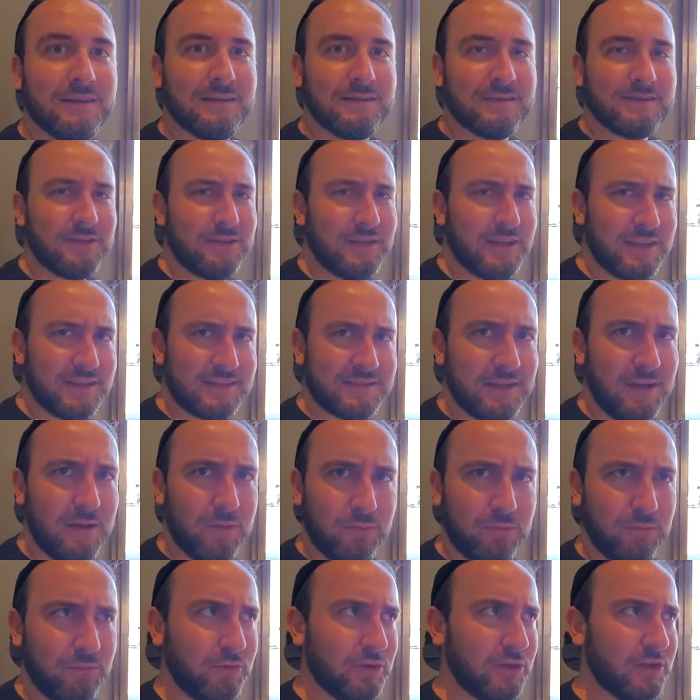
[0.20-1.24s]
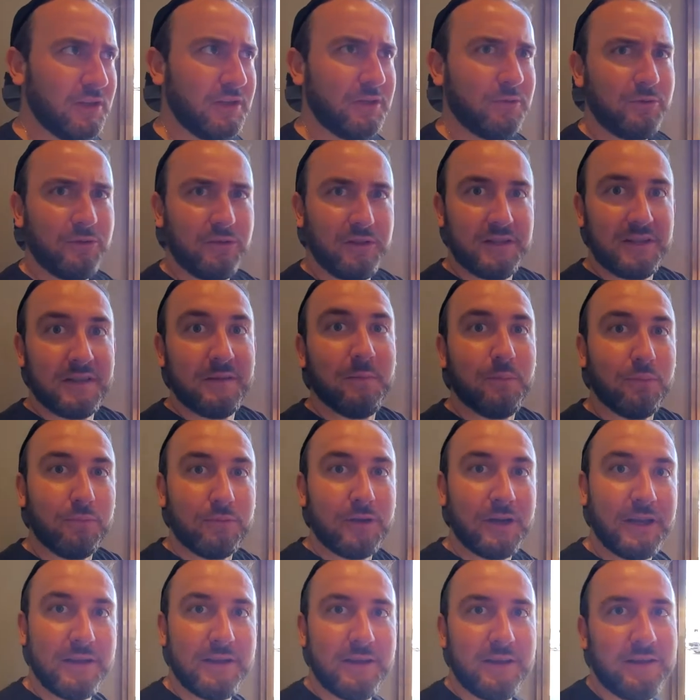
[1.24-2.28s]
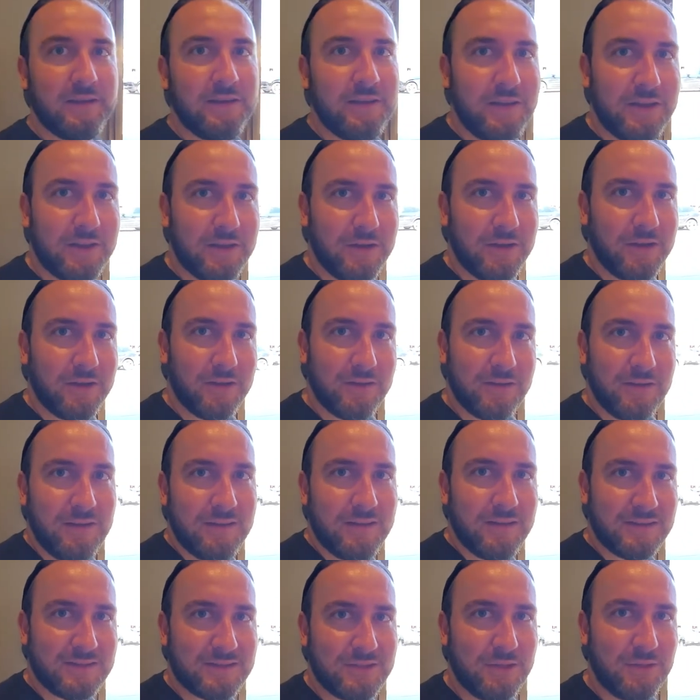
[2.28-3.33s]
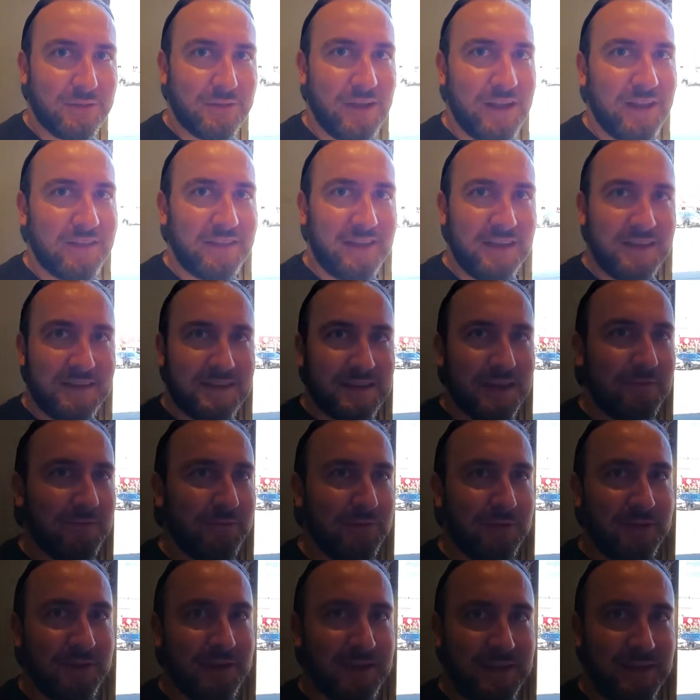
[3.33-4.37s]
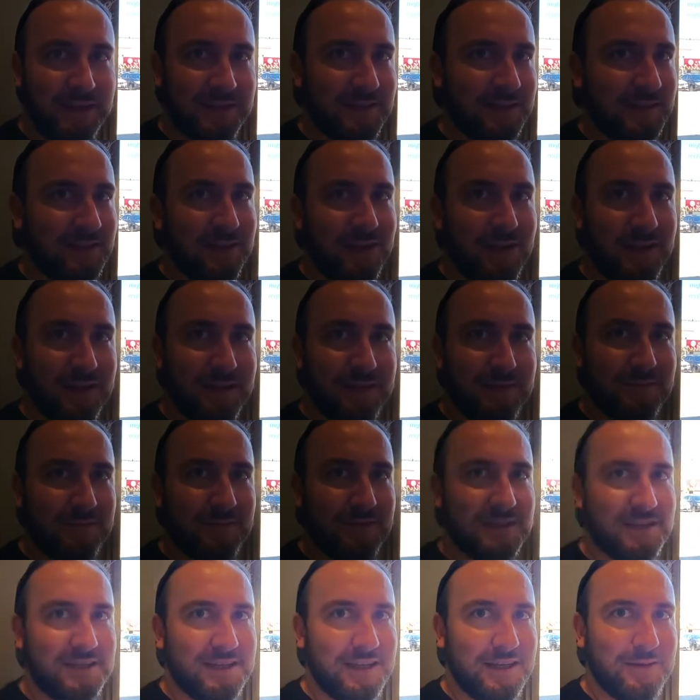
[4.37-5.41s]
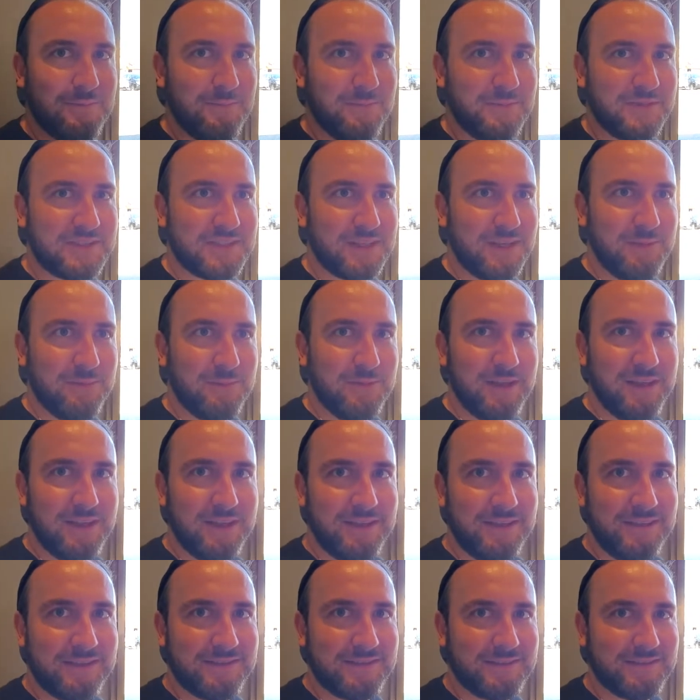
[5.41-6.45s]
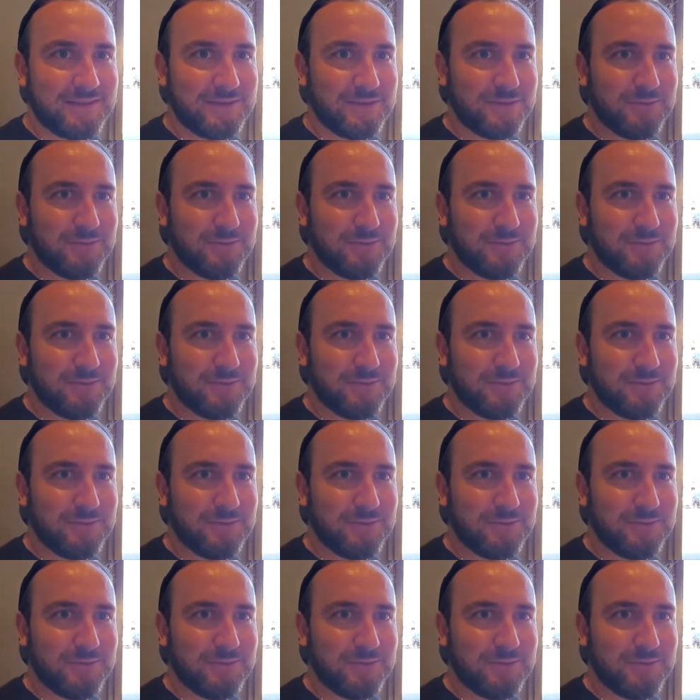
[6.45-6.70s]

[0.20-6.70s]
So yeah, it's uh, really, really bright in here. So uh, they definitely did not dim some lights.